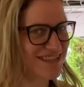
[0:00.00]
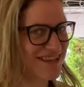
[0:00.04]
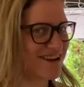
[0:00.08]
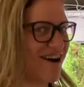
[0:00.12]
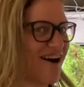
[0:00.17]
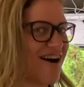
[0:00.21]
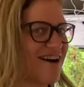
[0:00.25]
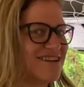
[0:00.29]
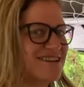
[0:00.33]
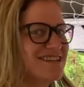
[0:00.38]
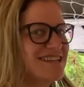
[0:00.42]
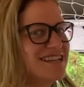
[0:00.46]
the
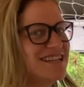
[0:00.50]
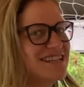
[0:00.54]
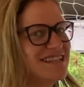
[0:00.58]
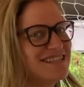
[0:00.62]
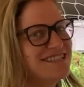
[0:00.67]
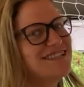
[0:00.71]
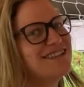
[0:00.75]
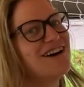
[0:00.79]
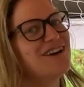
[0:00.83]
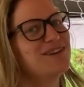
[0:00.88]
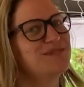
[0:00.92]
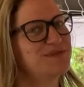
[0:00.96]
content is
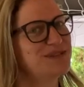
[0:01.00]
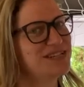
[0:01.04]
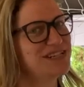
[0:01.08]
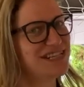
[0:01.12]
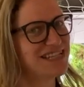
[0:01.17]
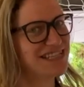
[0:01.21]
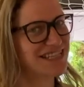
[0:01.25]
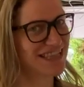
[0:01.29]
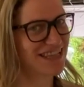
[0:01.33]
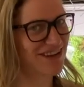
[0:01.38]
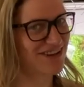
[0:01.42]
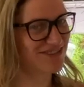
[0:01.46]
not what
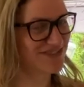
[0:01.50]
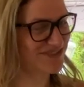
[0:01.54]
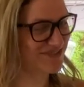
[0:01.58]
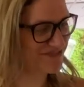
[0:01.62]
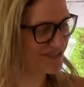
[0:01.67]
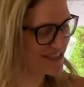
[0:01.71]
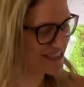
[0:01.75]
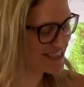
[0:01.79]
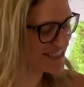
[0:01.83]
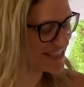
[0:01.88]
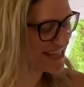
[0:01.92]
she's allowed to read